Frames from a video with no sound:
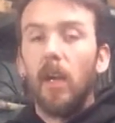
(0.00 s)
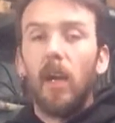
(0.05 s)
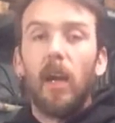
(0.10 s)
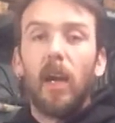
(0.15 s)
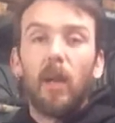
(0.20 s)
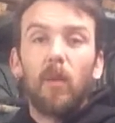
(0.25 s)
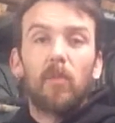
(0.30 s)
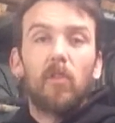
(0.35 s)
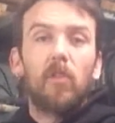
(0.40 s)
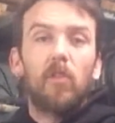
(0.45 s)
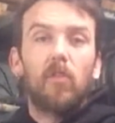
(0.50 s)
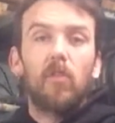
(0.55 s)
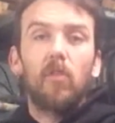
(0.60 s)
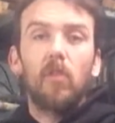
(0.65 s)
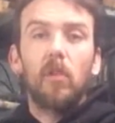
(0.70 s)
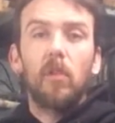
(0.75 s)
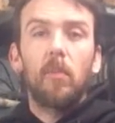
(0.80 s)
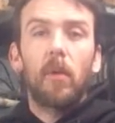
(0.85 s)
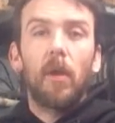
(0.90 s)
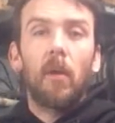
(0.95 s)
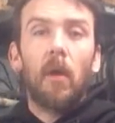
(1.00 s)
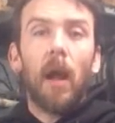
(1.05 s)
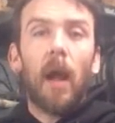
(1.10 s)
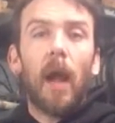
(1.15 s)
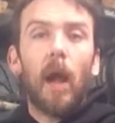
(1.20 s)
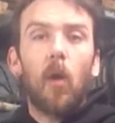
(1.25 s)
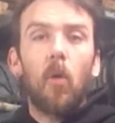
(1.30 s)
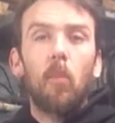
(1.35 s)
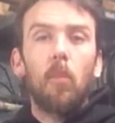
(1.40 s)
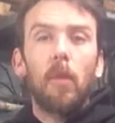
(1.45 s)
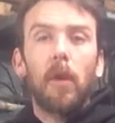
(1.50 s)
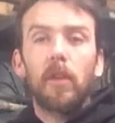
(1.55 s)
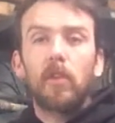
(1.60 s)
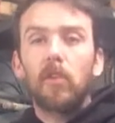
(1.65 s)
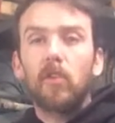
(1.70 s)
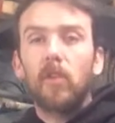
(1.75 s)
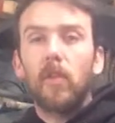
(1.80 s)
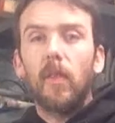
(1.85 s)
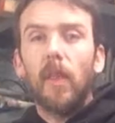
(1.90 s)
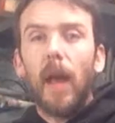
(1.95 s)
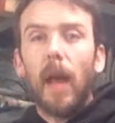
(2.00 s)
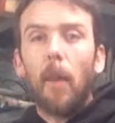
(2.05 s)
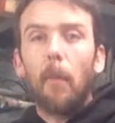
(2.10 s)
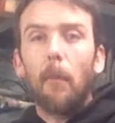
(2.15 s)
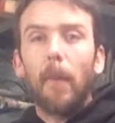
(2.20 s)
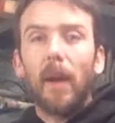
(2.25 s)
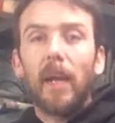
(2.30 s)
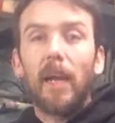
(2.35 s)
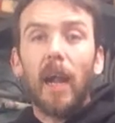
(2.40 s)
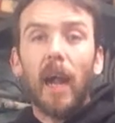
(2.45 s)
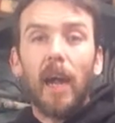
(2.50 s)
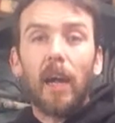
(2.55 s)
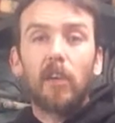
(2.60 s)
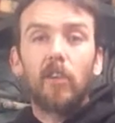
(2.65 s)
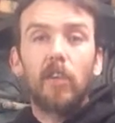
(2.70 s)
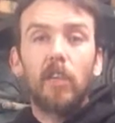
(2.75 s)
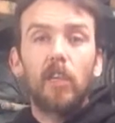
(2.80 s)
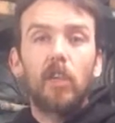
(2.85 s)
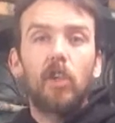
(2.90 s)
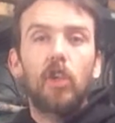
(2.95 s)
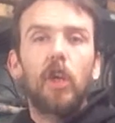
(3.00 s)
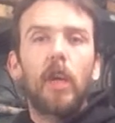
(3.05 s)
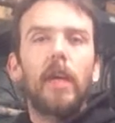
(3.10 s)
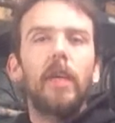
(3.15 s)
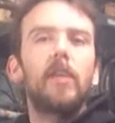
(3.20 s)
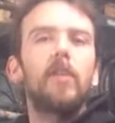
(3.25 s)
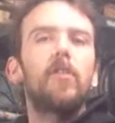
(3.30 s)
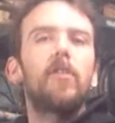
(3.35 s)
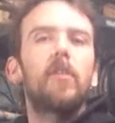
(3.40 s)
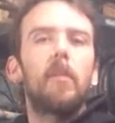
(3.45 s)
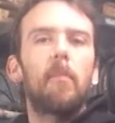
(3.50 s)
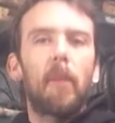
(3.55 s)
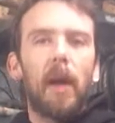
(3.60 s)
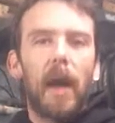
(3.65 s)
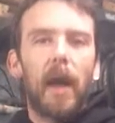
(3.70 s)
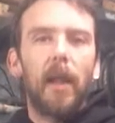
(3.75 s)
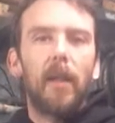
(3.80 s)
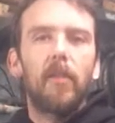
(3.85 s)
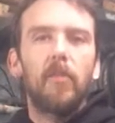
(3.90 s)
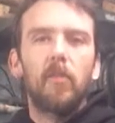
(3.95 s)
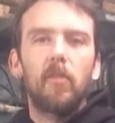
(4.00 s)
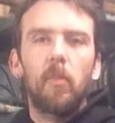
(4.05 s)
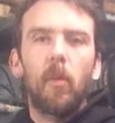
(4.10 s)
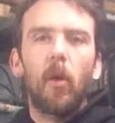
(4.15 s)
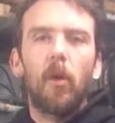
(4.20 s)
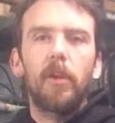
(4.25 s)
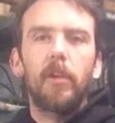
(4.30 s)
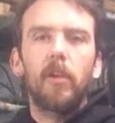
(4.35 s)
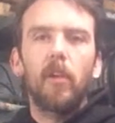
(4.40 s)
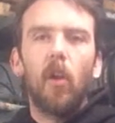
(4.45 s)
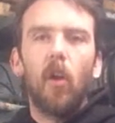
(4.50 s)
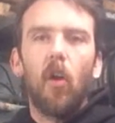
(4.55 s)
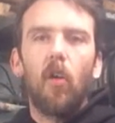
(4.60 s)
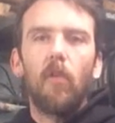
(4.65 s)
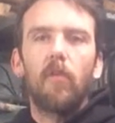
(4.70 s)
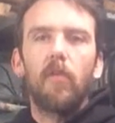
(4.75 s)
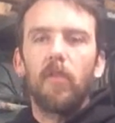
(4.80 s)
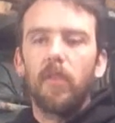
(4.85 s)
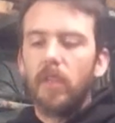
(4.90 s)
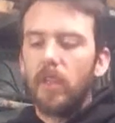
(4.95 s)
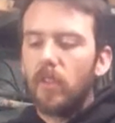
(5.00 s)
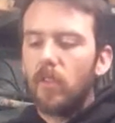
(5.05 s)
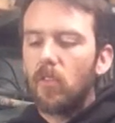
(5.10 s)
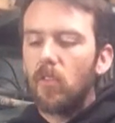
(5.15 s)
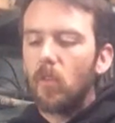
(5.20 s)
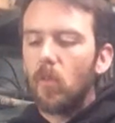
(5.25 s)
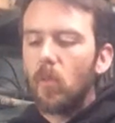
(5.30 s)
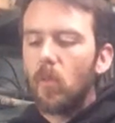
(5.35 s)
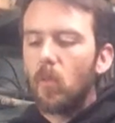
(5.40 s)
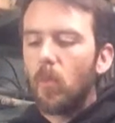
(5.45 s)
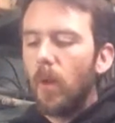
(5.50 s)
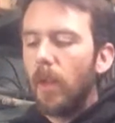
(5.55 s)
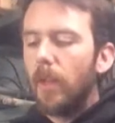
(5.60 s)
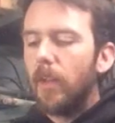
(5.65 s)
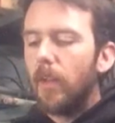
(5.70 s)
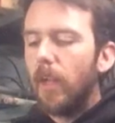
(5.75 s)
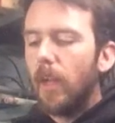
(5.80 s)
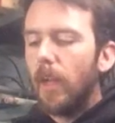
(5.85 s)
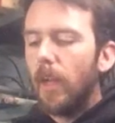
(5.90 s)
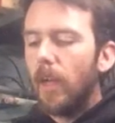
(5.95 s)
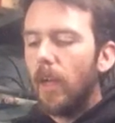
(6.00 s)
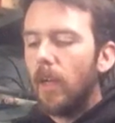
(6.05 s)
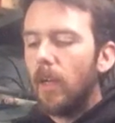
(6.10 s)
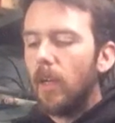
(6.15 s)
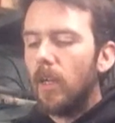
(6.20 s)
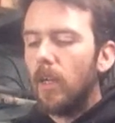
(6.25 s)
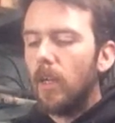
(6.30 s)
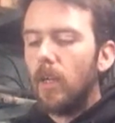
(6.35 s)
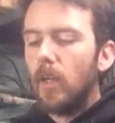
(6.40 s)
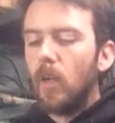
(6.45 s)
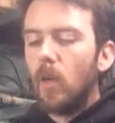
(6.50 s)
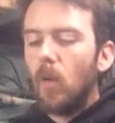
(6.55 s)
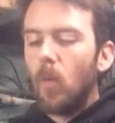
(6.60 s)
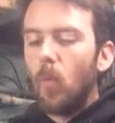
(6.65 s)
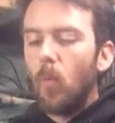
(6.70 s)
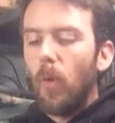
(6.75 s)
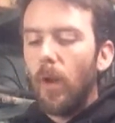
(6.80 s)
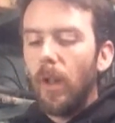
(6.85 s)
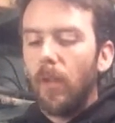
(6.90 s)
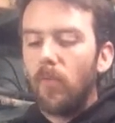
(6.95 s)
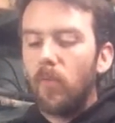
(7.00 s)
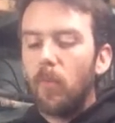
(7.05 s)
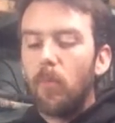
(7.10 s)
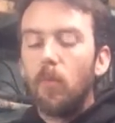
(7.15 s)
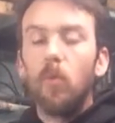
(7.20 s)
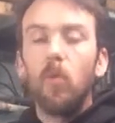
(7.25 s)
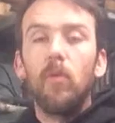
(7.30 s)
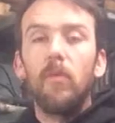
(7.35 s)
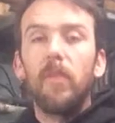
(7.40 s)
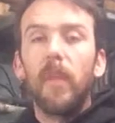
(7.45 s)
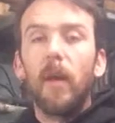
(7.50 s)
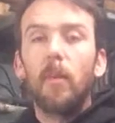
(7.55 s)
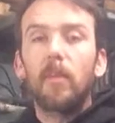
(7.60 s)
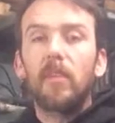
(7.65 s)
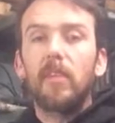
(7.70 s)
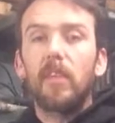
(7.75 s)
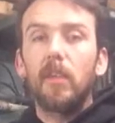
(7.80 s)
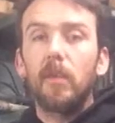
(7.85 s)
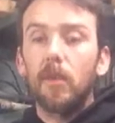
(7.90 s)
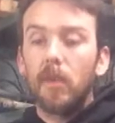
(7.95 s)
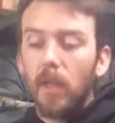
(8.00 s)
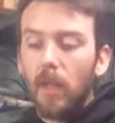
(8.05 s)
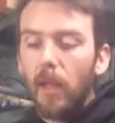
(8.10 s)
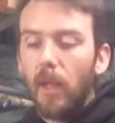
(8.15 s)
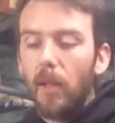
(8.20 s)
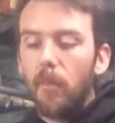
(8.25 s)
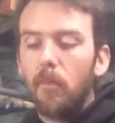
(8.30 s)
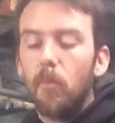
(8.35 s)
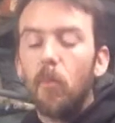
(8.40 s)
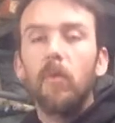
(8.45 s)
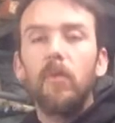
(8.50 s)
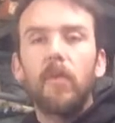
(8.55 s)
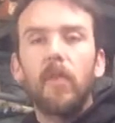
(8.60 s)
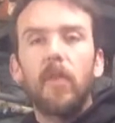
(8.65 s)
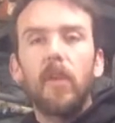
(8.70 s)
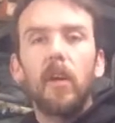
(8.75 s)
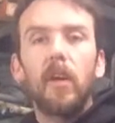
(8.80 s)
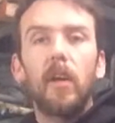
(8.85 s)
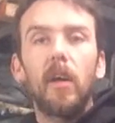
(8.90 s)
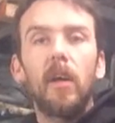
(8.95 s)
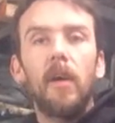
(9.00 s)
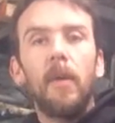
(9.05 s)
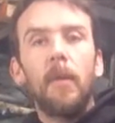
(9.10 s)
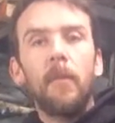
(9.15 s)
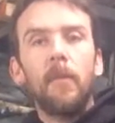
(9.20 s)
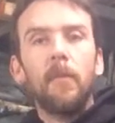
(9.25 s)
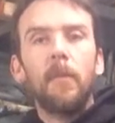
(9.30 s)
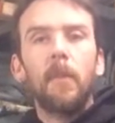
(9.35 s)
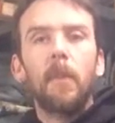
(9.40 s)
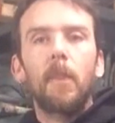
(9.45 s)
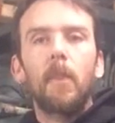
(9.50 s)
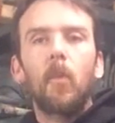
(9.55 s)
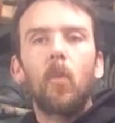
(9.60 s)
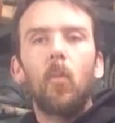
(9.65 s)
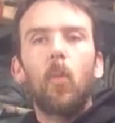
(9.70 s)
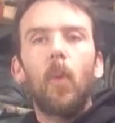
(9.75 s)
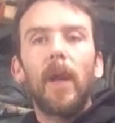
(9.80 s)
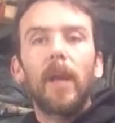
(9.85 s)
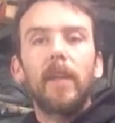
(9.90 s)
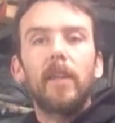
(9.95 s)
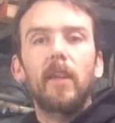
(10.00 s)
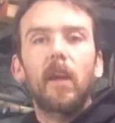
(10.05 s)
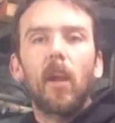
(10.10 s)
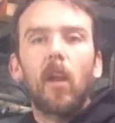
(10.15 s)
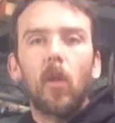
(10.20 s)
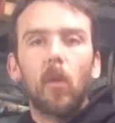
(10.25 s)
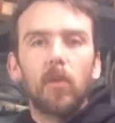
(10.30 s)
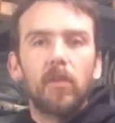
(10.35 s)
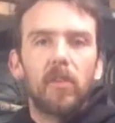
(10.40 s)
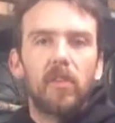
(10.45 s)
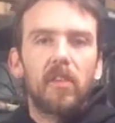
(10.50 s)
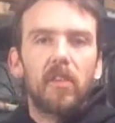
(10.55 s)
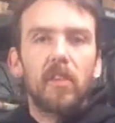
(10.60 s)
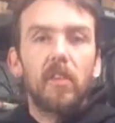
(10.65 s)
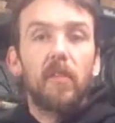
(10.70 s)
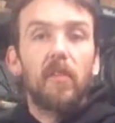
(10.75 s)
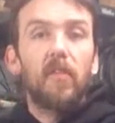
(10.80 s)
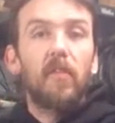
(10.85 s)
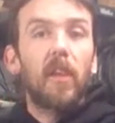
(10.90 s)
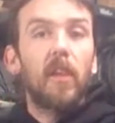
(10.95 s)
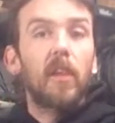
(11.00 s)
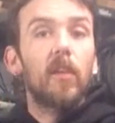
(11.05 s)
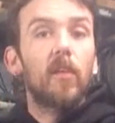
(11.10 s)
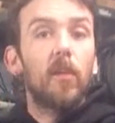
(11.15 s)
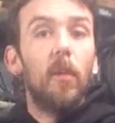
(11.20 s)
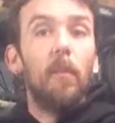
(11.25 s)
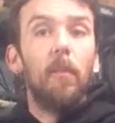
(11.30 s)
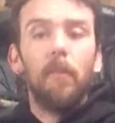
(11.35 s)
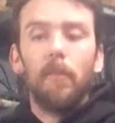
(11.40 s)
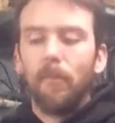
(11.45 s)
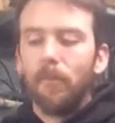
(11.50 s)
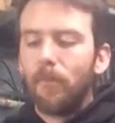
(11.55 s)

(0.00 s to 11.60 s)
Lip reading: And I was concerned about how much that might actually change the balance point of the sword when I've removed that material and moved the weight closer to the fulcrum.